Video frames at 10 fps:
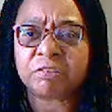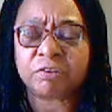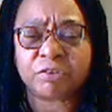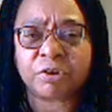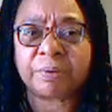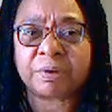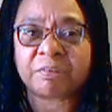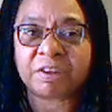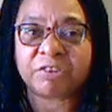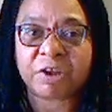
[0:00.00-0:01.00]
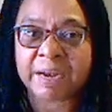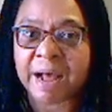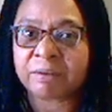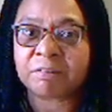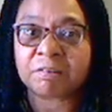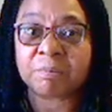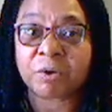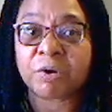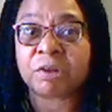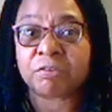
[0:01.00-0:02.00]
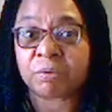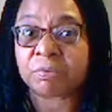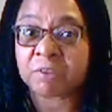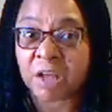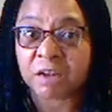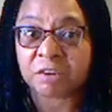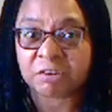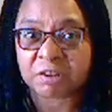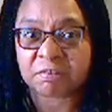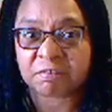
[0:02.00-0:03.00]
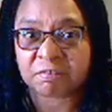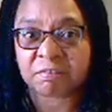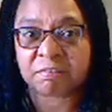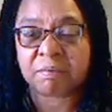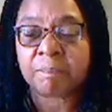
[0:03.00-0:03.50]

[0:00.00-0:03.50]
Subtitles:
to turn our attention now to some early sociologists.